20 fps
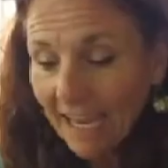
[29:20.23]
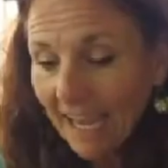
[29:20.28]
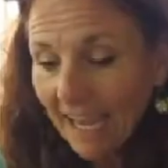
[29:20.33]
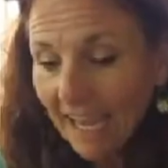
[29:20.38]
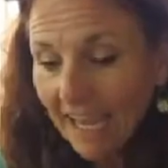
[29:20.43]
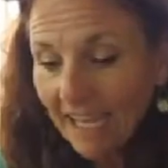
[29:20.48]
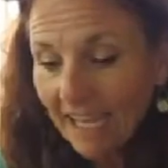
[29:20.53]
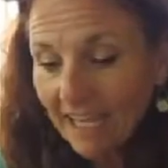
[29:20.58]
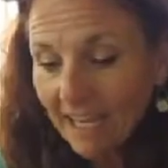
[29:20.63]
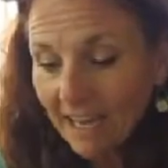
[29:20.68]

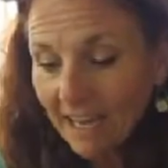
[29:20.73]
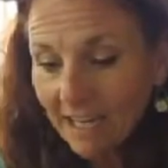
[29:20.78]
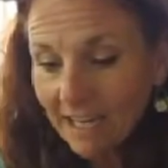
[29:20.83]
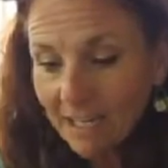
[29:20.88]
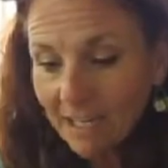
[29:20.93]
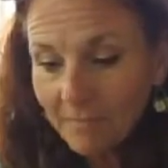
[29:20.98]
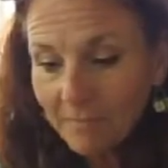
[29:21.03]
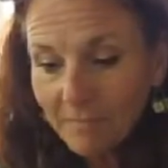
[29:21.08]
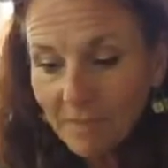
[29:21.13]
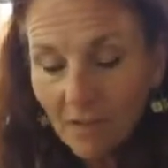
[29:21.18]
and
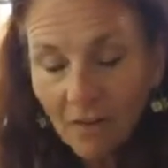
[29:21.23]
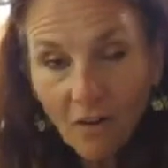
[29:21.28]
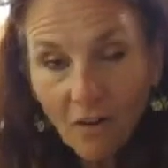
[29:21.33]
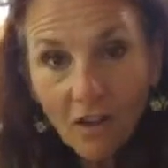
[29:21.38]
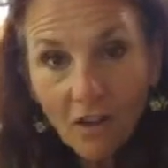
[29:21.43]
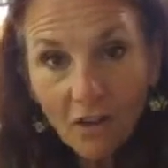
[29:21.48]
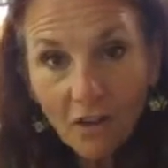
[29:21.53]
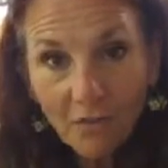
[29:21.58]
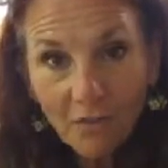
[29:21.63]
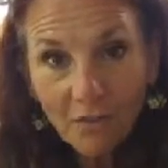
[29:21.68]
um, that are
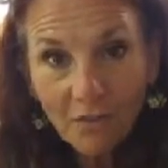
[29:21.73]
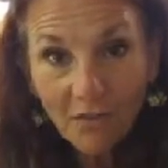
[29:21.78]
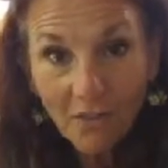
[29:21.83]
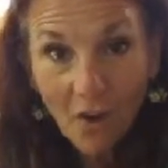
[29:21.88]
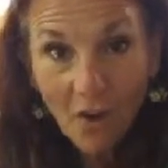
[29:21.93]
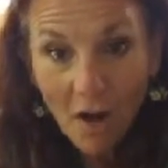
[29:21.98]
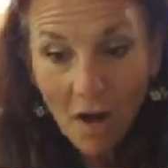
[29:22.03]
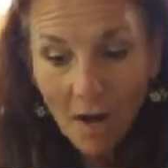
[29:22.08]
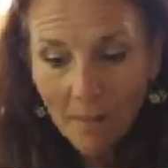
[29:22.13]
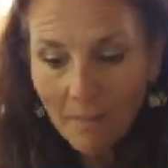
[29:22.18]
all over the
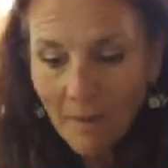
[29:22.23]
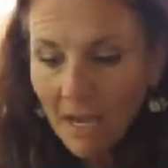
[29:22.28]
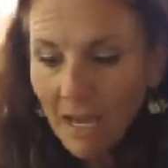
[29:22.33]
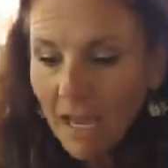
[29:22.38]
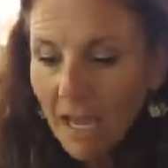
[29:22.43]
farm.